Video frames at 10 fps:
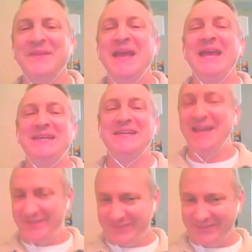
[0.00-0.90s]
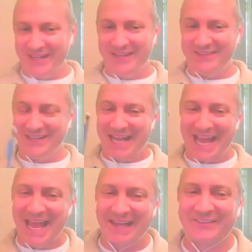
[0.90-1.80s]
Yes, it's an
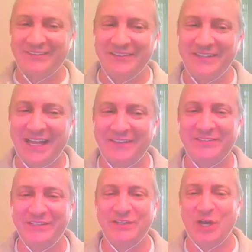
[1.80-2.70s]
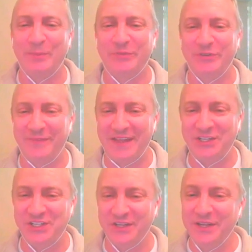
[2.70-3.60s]
excellent
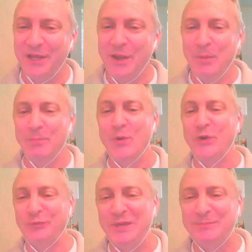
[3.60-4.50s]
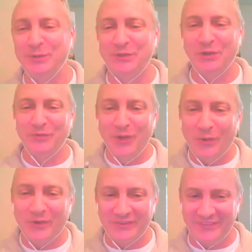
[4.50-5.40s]
observation. Most people don't
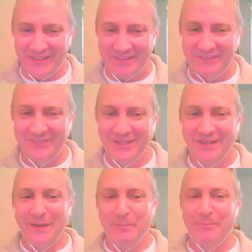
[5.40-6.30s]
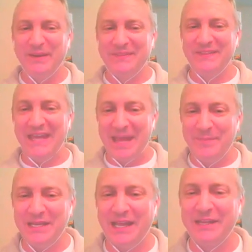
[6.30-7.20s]
notice this, but the
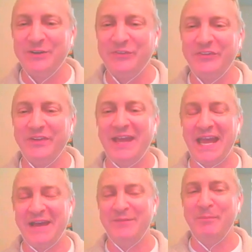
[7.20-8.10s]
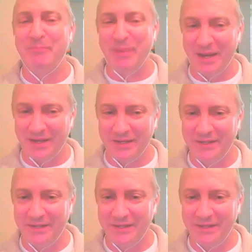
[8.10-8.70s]
emulators have a bug